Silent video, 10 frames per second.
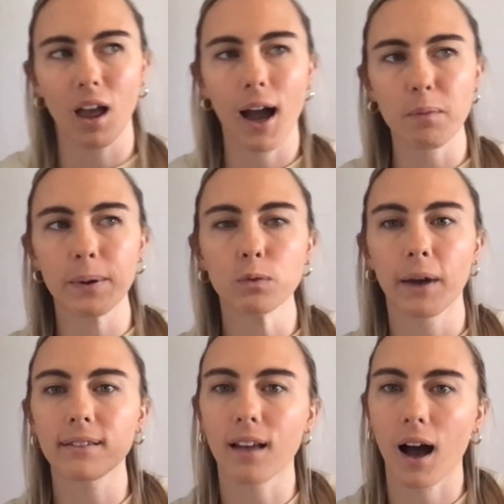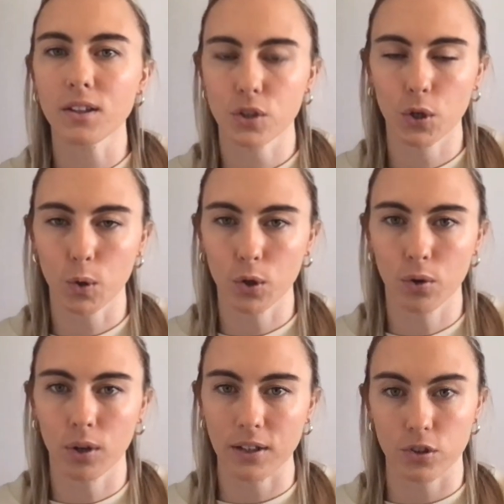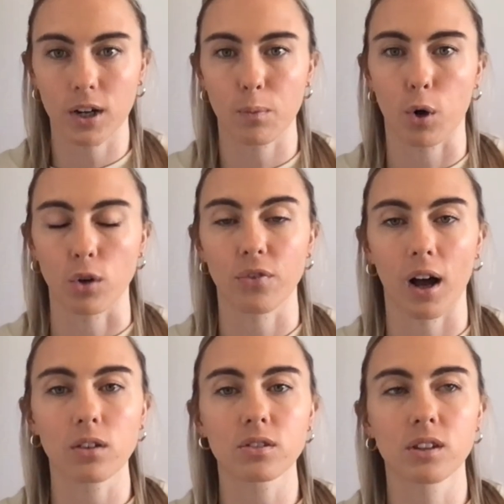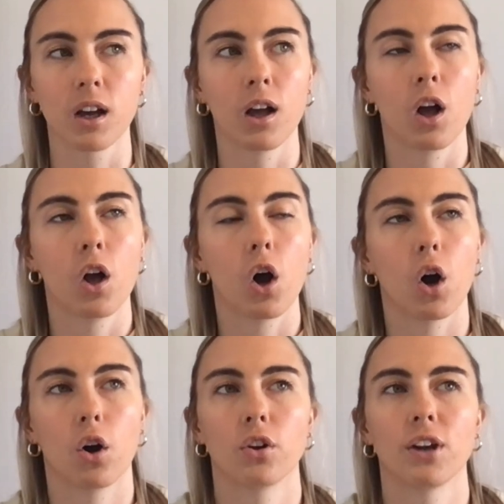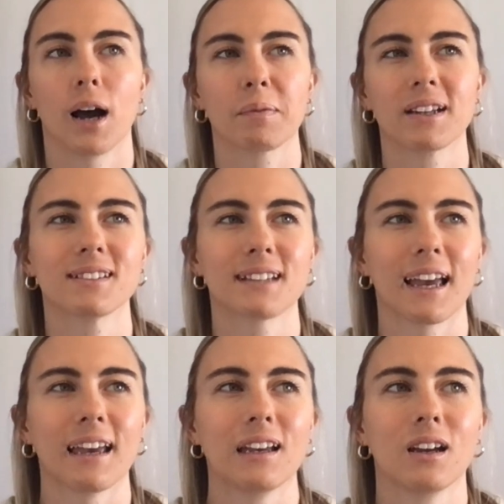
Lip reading: I built my last 2 Instagram profiles on, I'm going to say